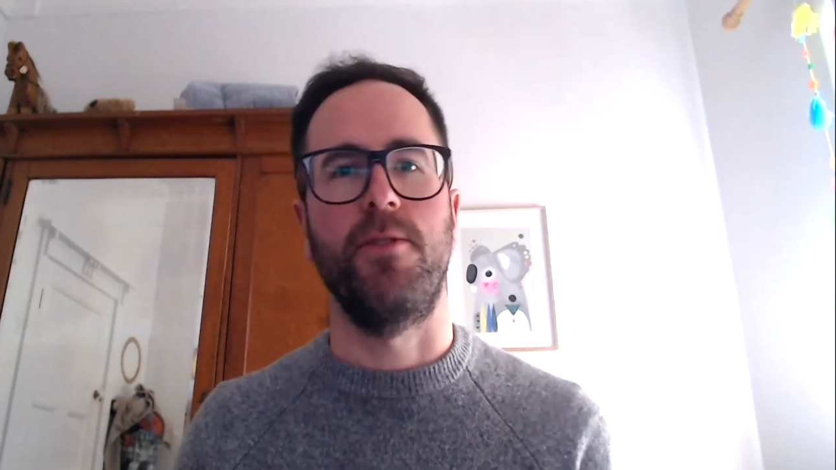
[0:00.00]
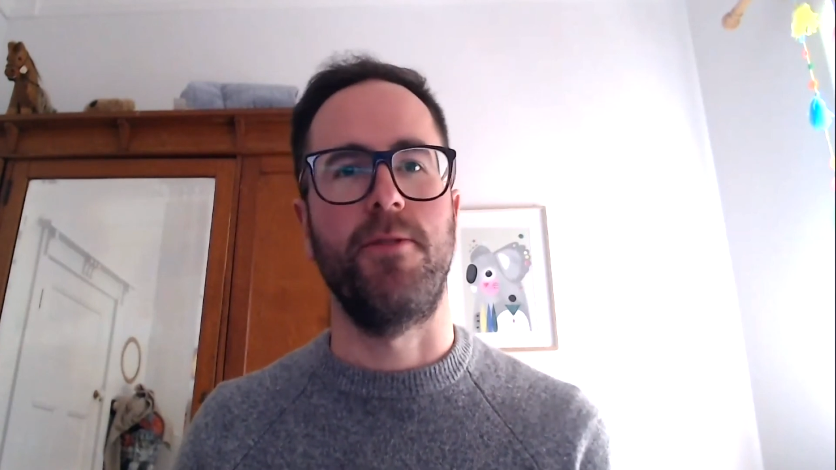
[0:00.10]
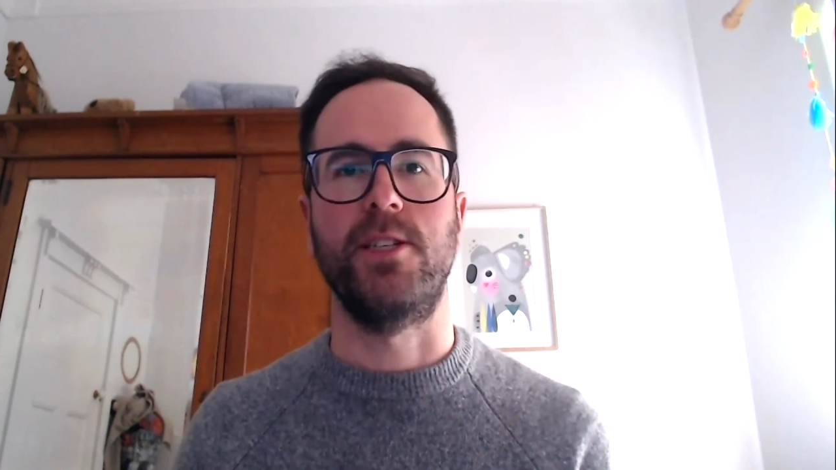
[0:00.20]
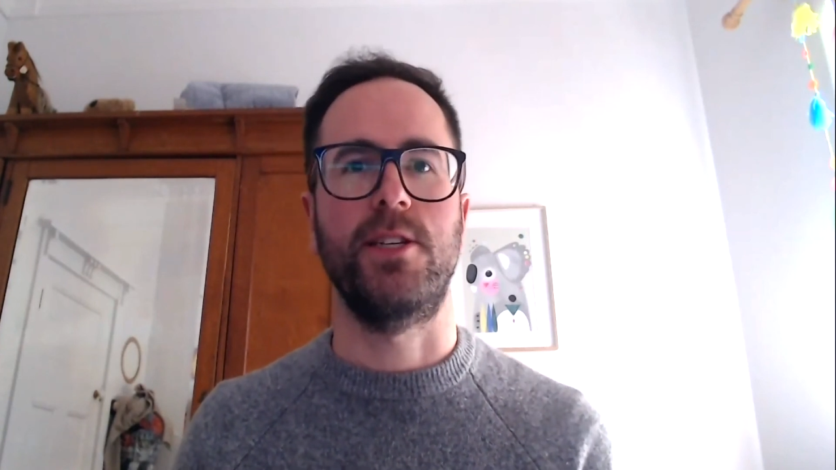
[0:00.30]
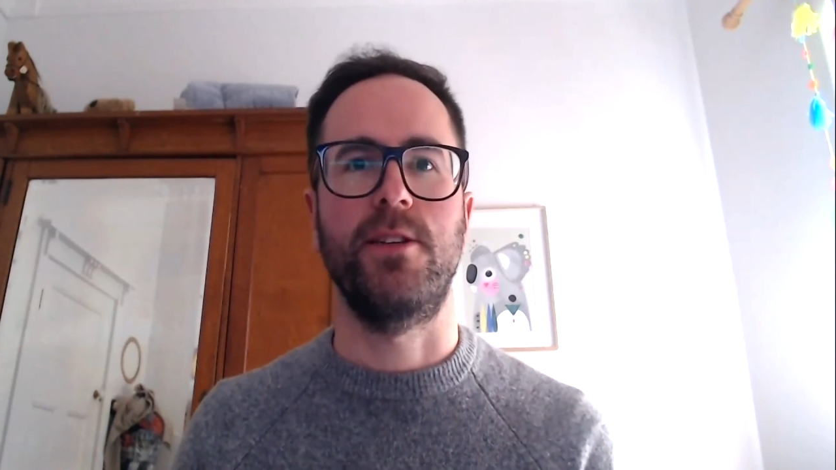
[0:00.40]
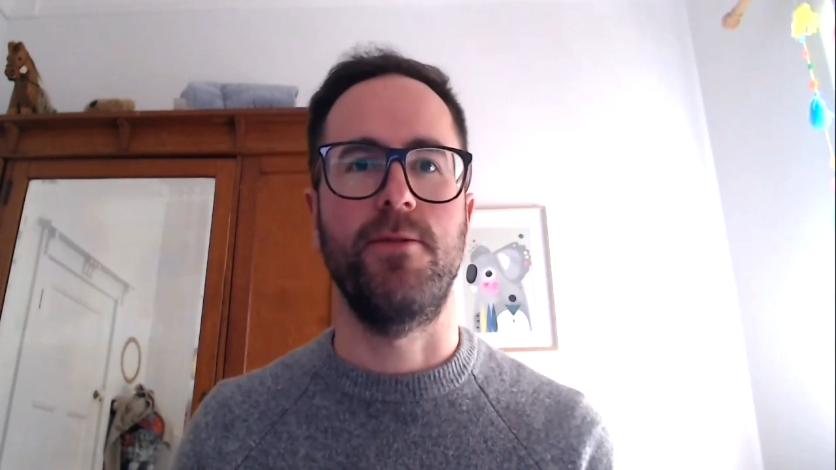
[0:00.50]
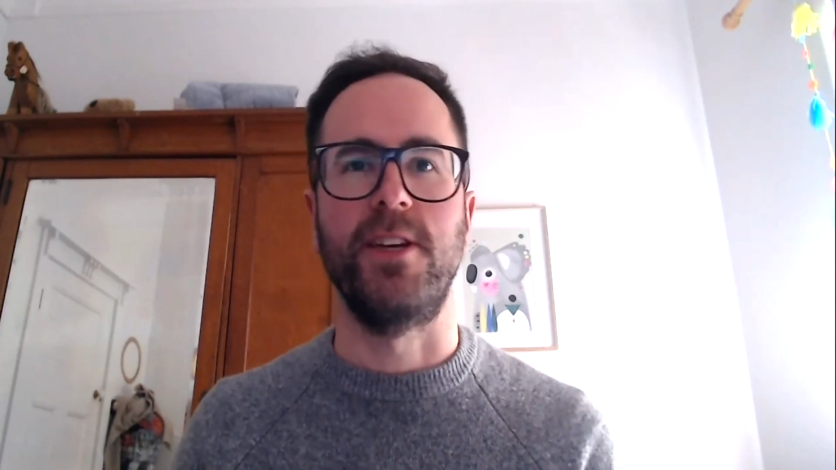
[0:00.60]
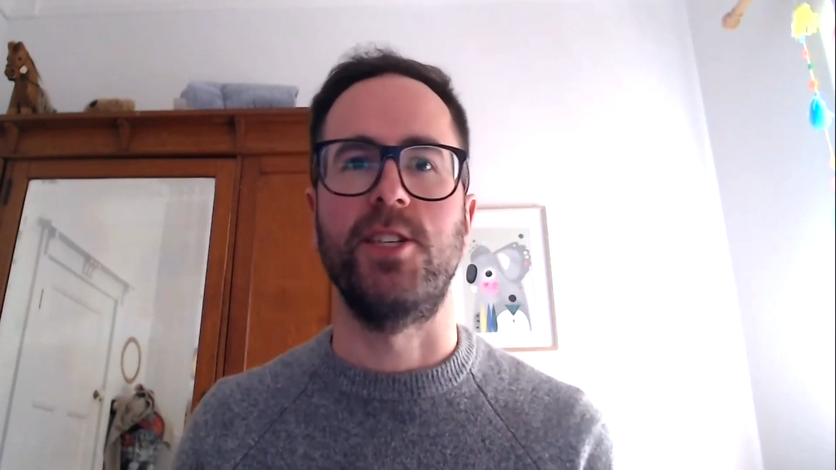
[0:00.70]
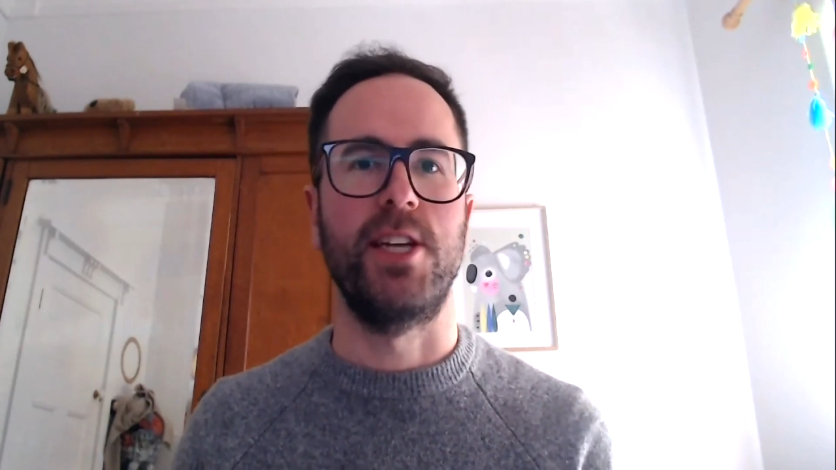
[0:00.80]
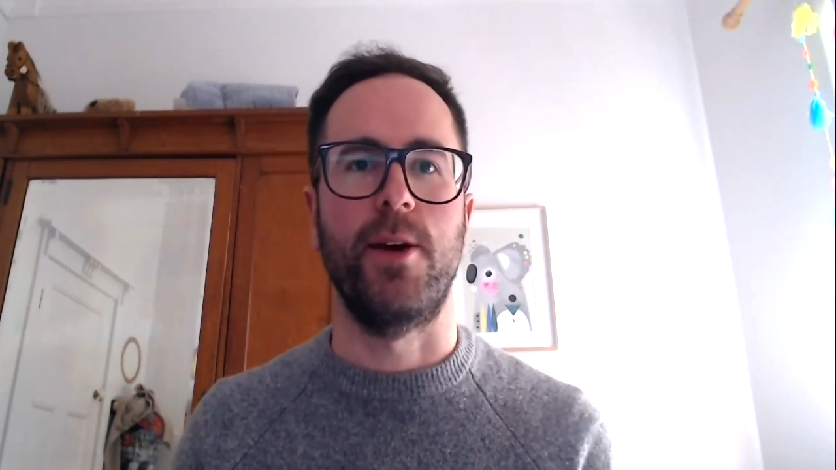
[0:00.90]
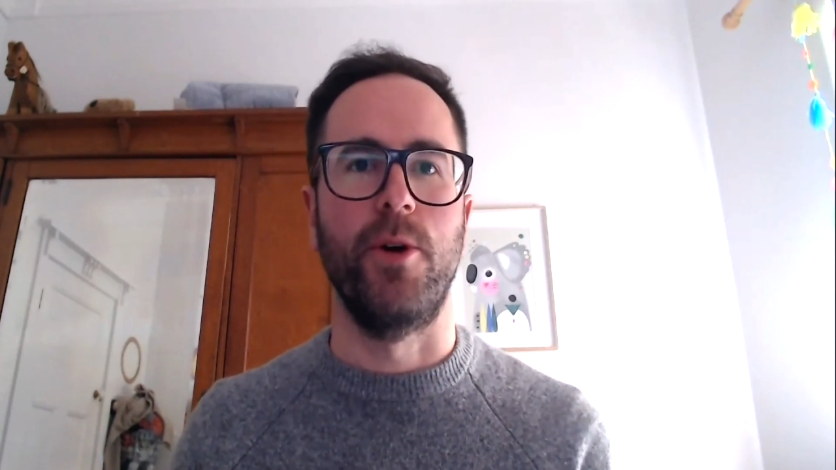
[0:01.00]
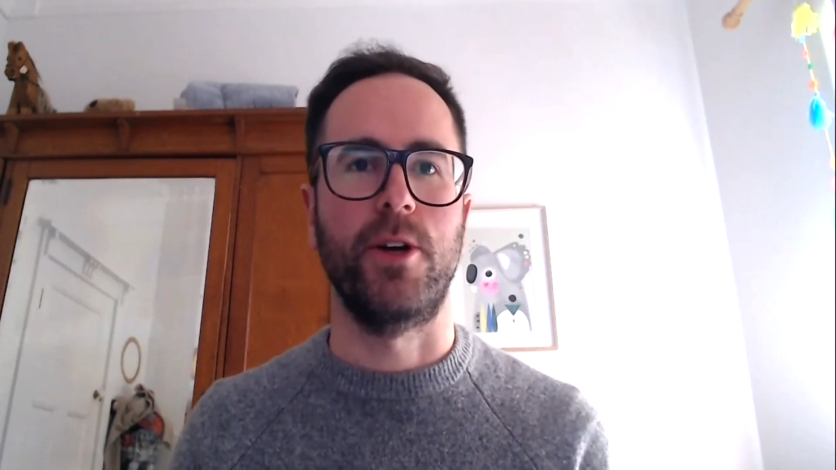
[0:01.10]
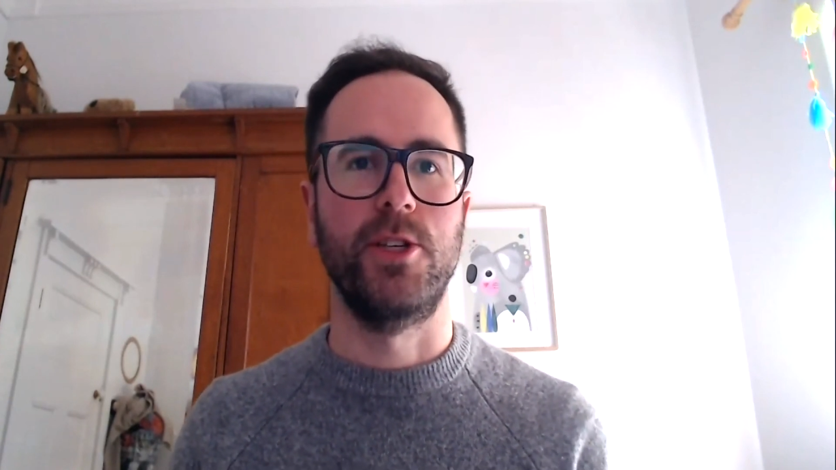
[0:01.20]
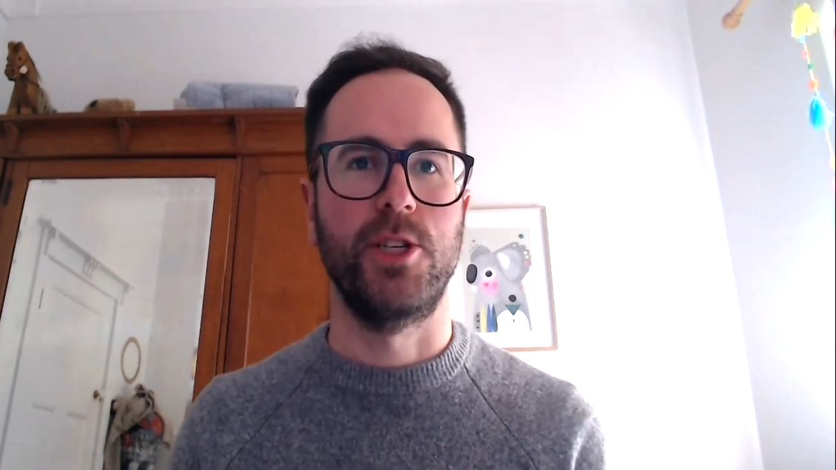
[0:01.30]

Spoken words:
of a fixed network.